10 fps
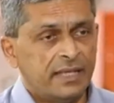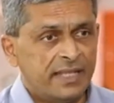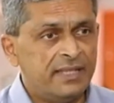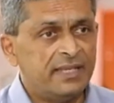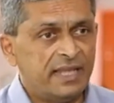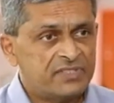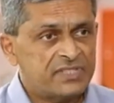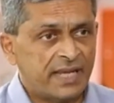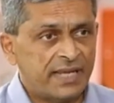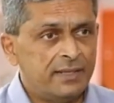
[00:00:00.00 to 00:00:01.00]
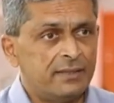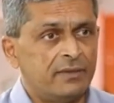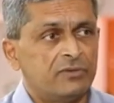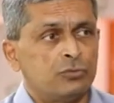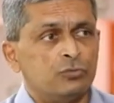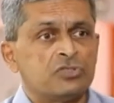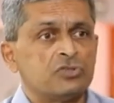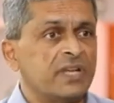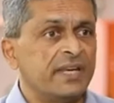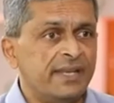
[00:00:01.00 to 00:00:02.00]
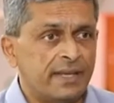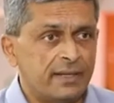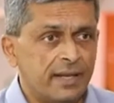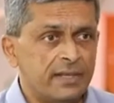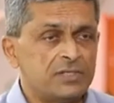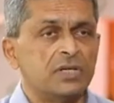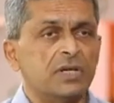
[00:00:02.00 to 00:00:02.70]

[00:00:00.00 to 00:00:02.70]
healthy lifestyle uh, to the society at large,